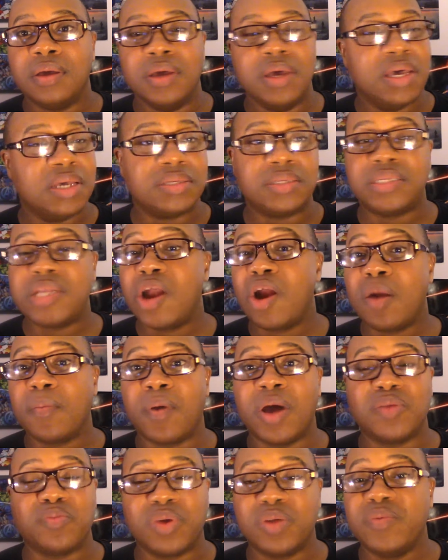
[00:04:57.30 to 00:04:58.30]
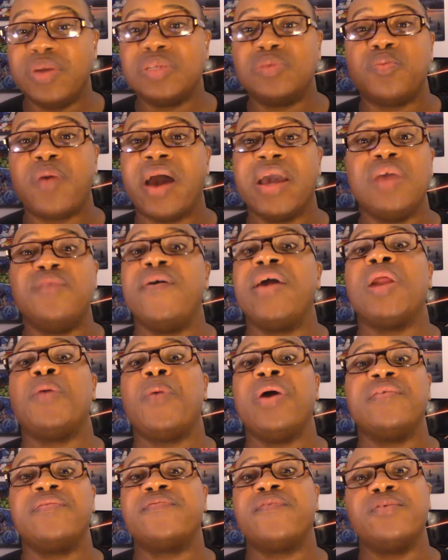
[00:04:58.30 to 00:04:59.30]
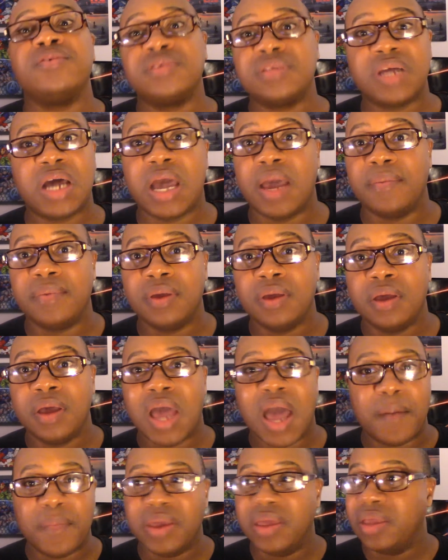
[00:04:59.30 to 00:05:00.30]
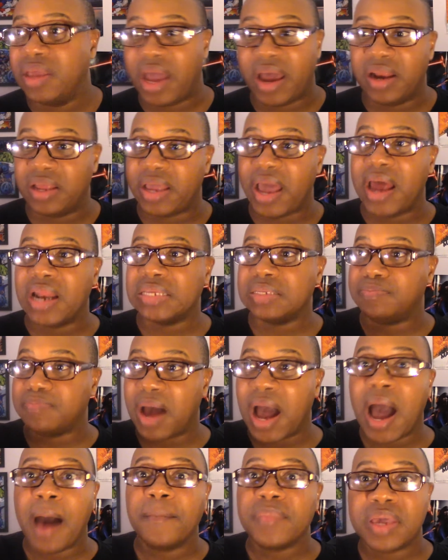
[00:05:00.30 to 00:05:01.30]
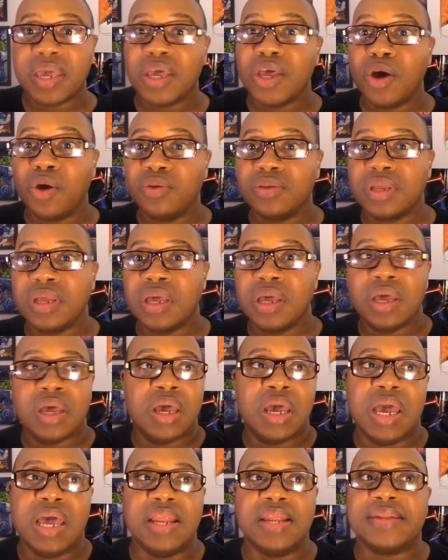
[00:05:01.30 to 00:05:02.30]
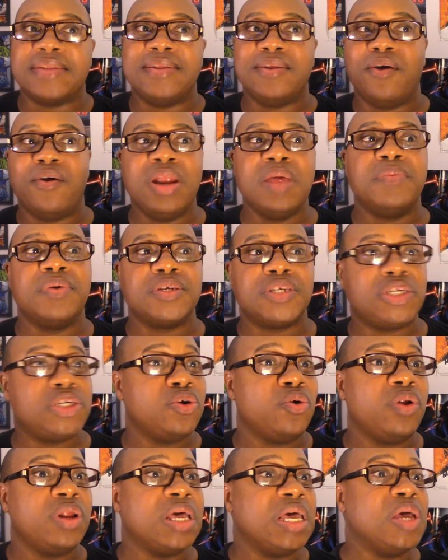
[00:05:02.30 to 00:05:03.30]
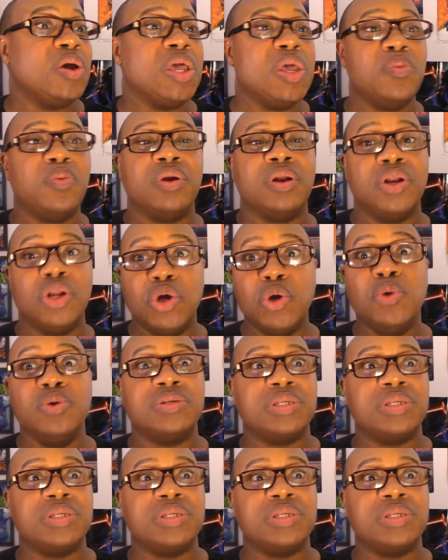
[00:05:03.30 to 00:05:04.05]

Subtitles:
It's terrible. That's one reason why he ran away the first time. I mean, he got his mom killed, and slowly but surely, he will lose